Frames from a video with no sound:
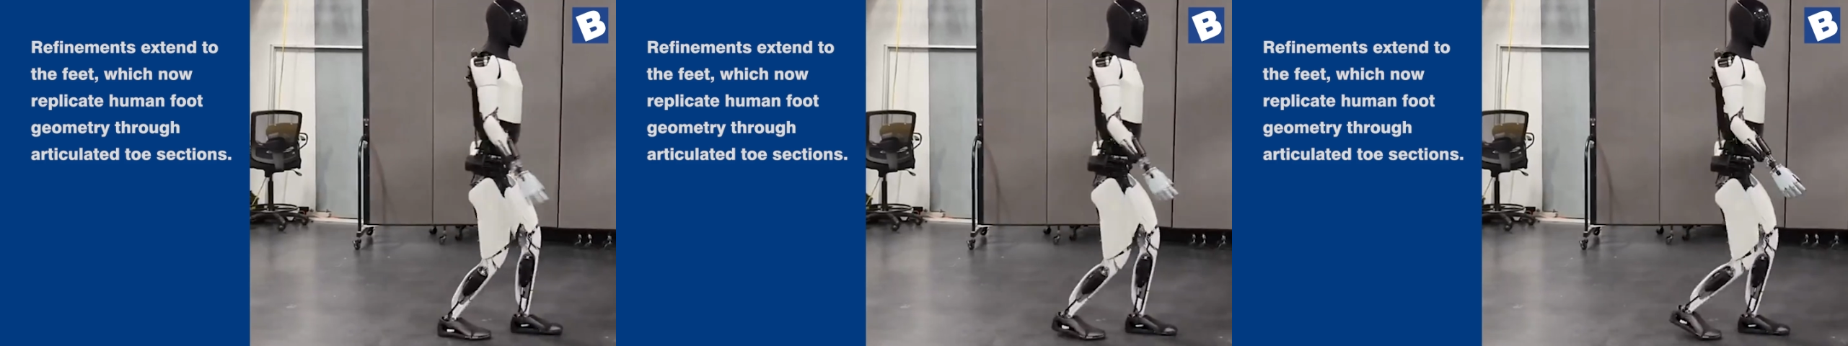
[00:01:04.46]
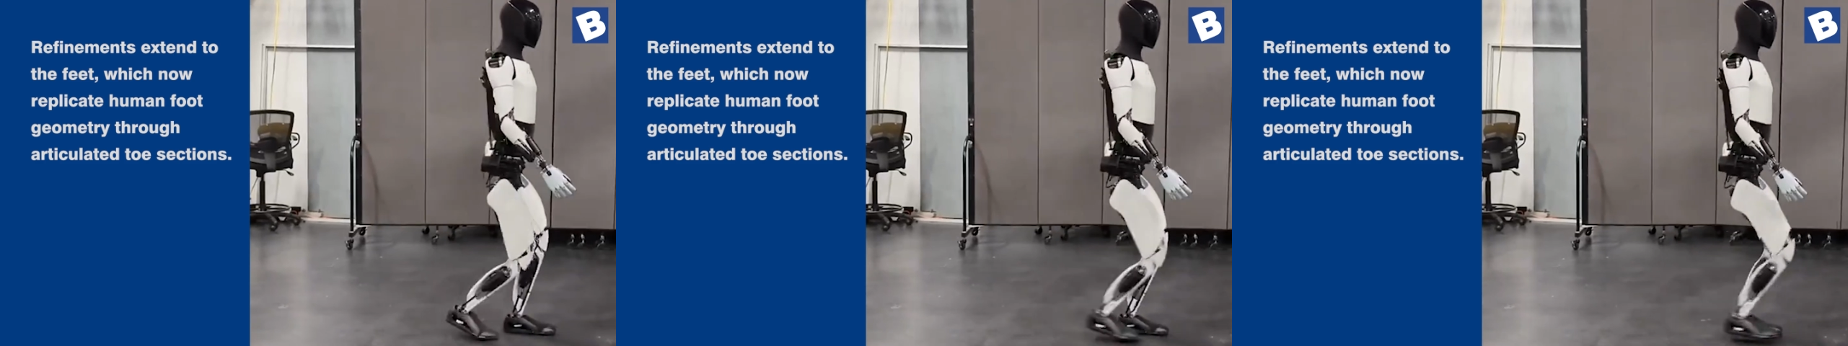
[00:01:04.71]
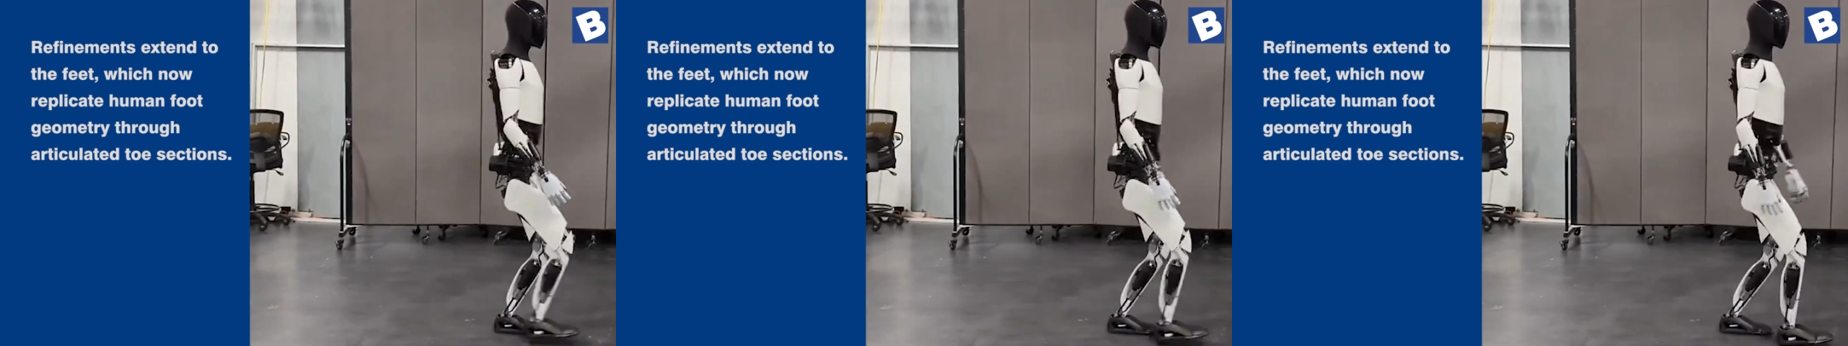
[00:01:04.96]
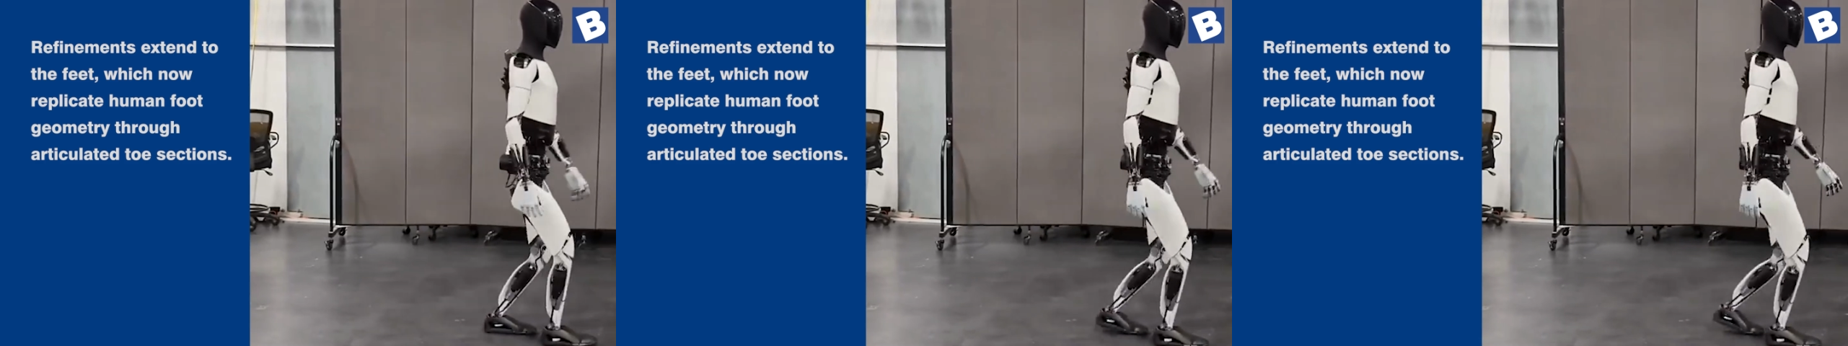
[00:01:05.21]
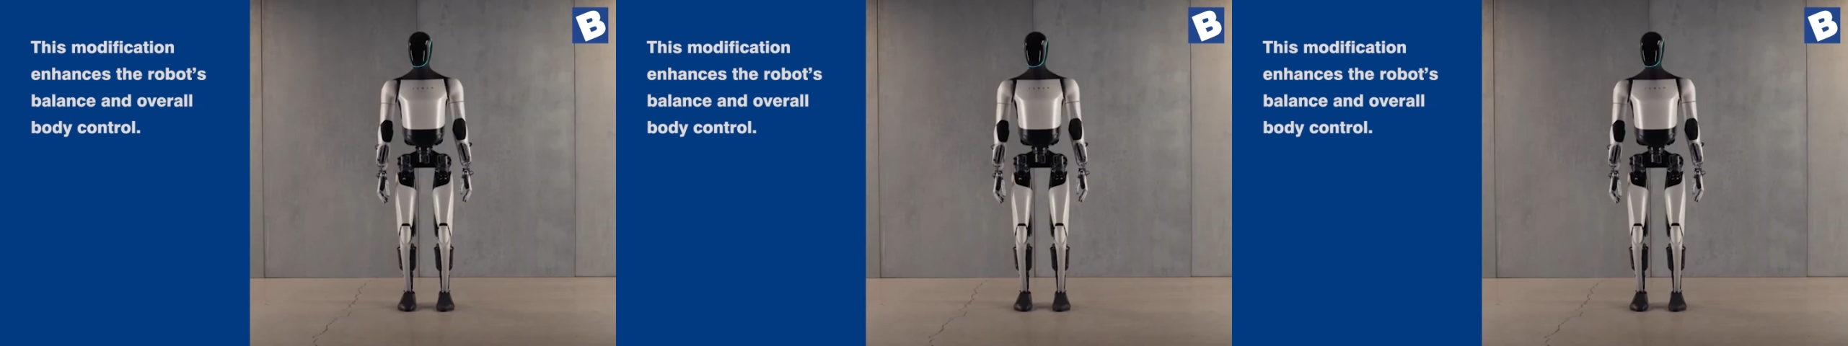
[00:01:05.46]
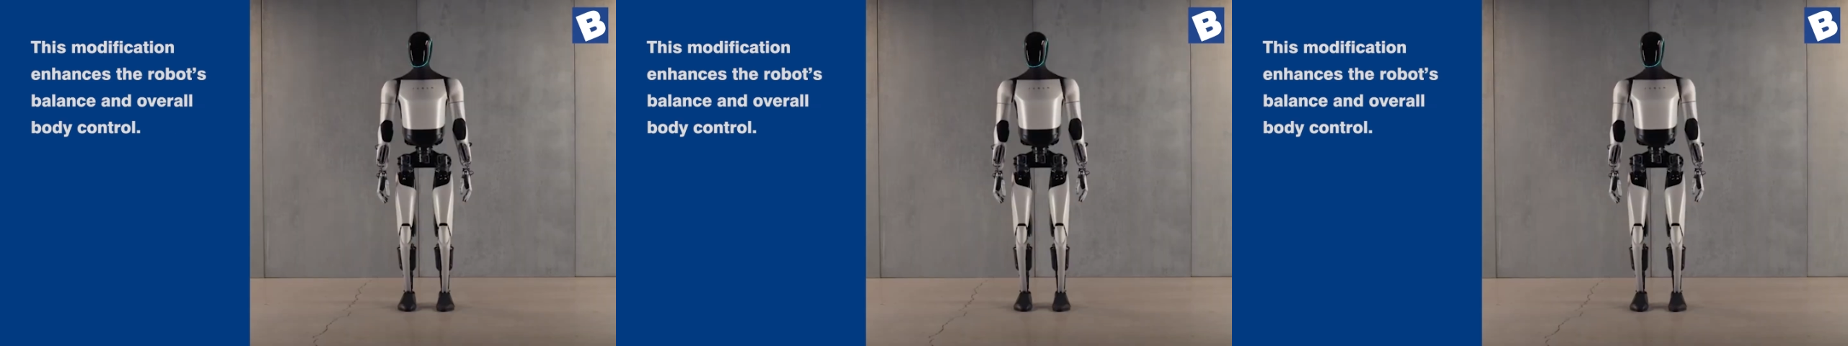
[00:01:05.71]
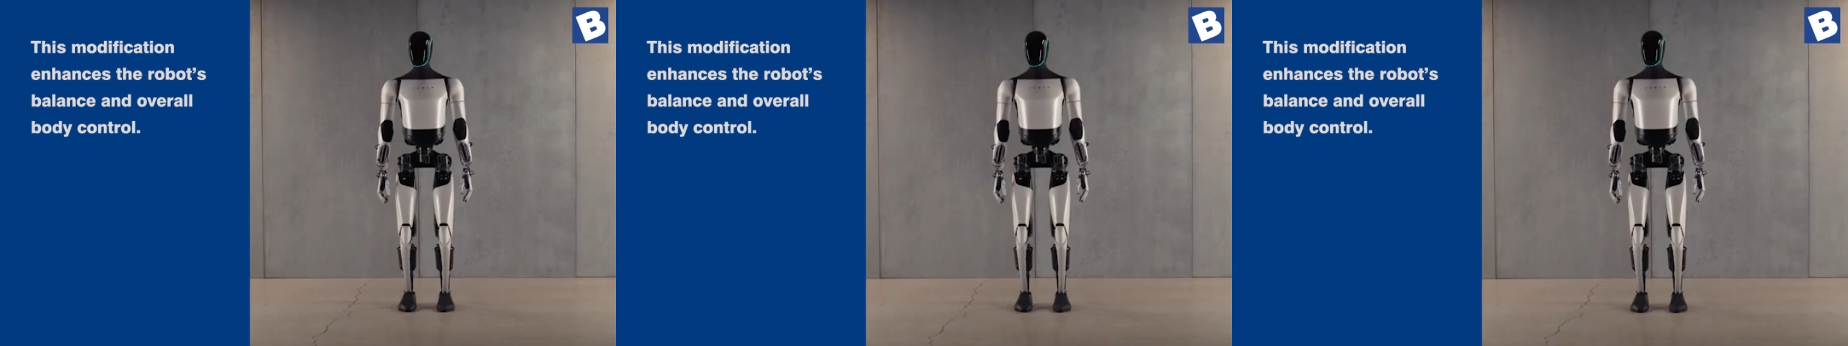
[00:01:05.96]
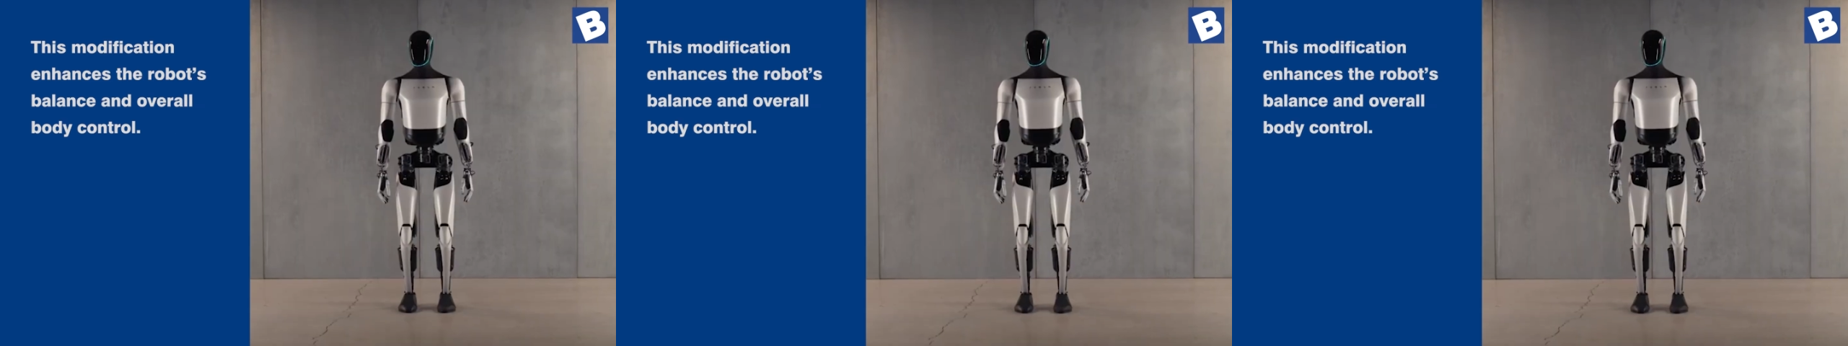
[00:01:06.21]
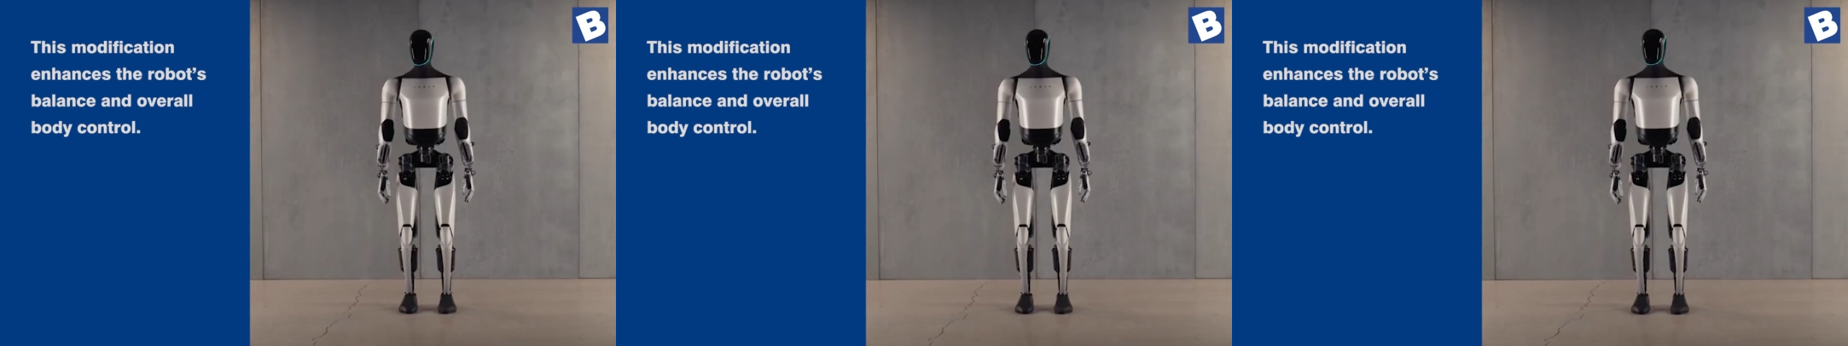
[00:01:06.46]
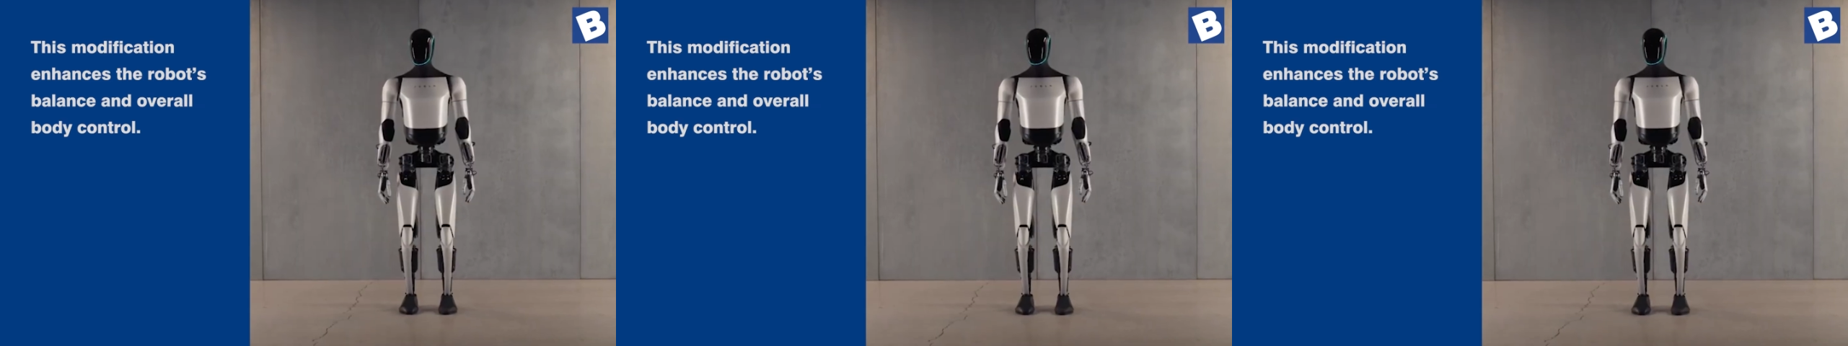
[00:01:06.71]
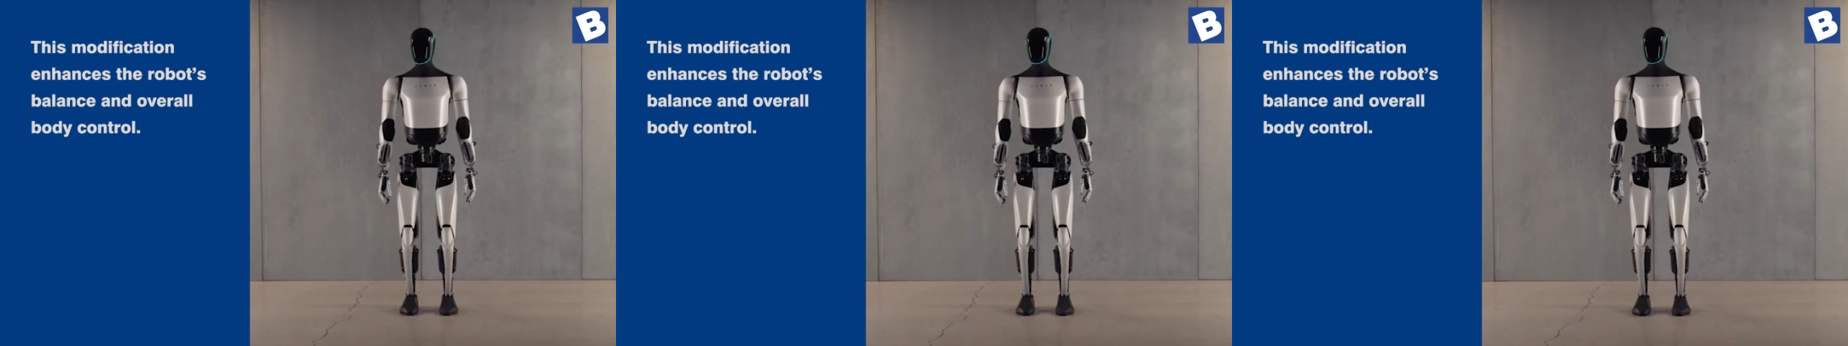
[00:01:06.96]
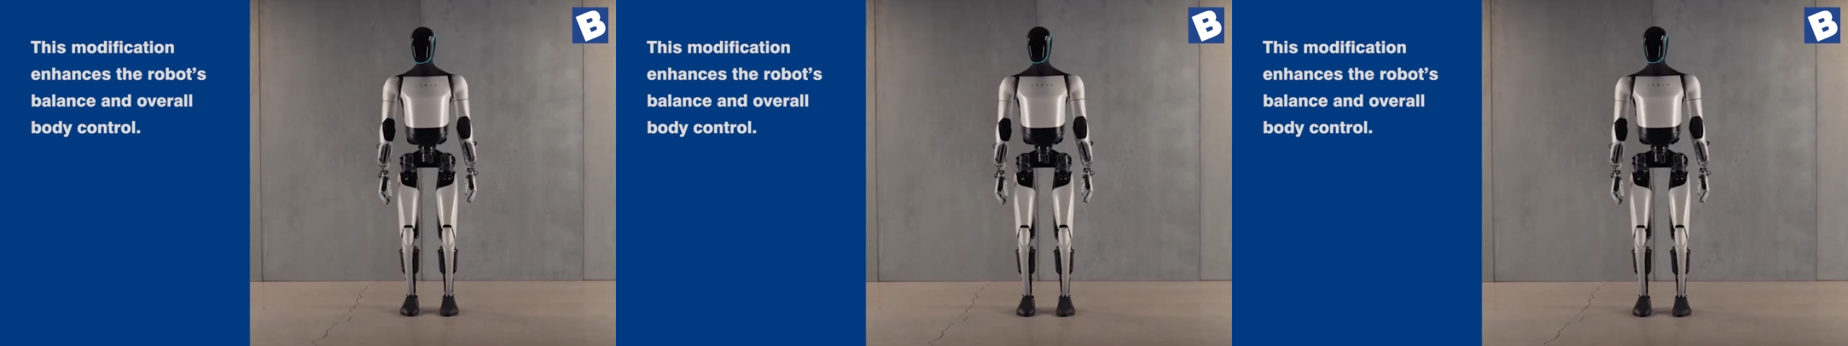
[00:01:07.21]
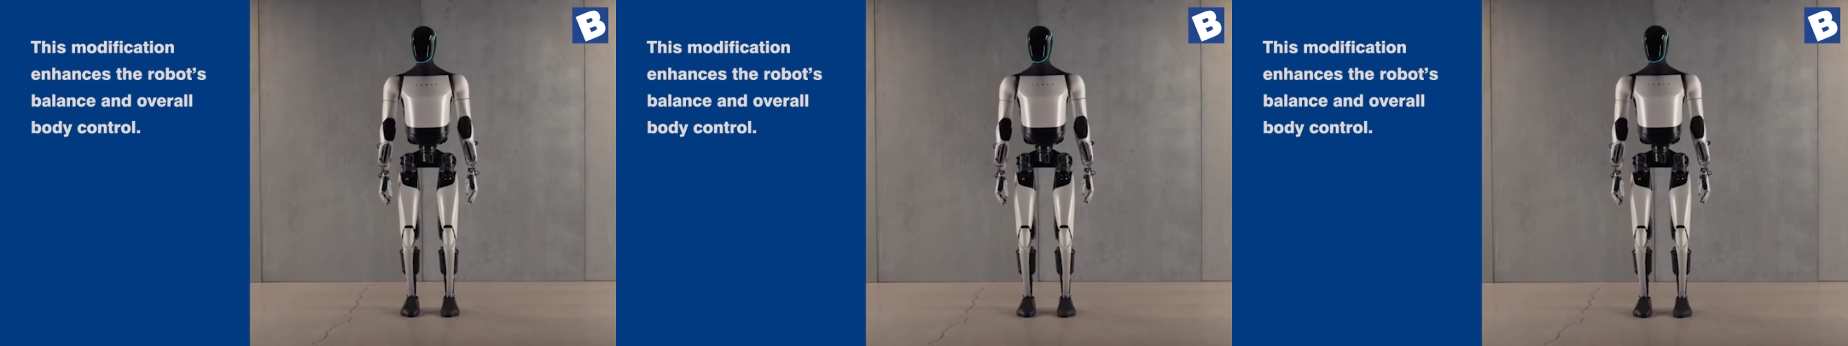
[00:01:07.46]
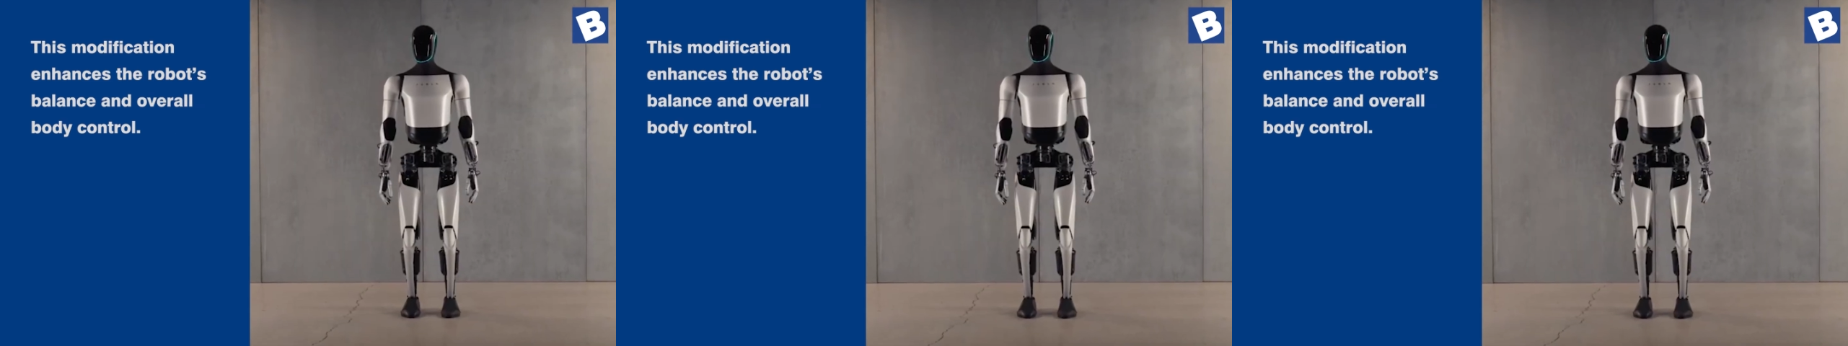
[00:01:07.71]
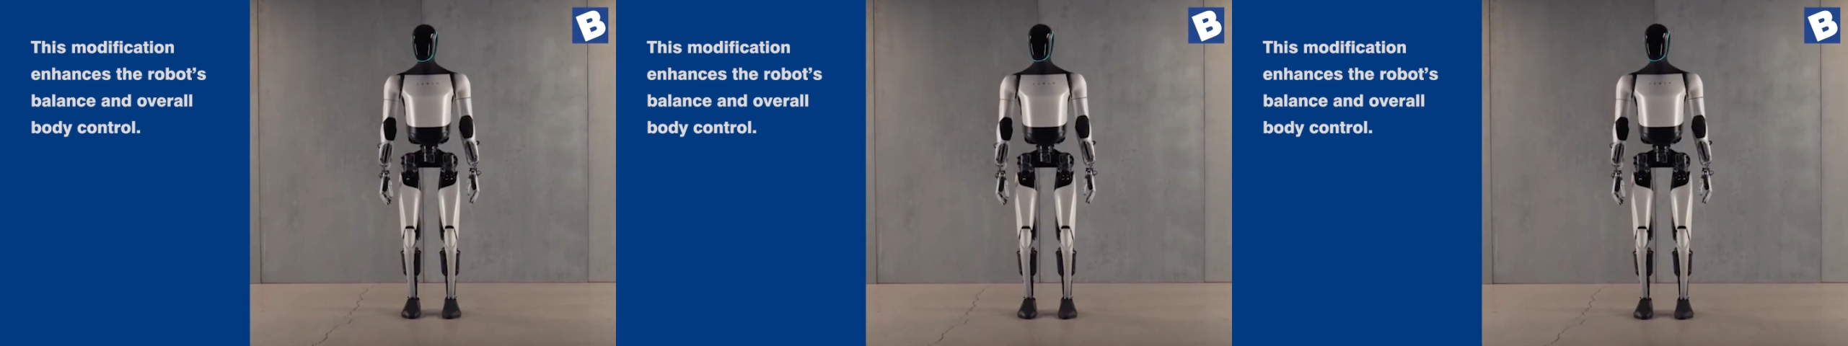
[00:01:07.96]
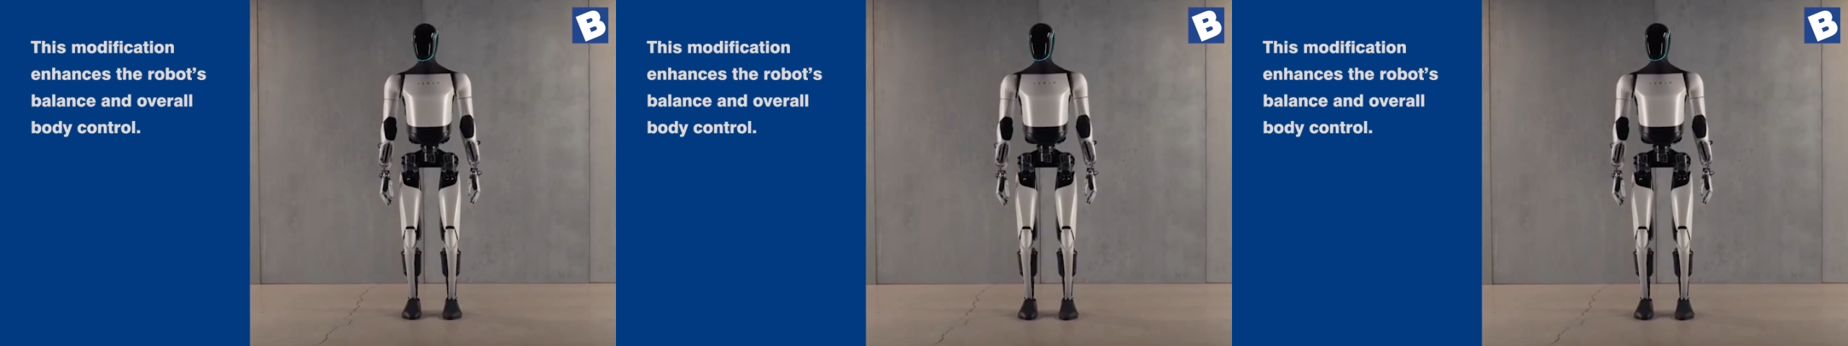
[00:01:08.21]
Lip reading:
[unreadable: no face in view]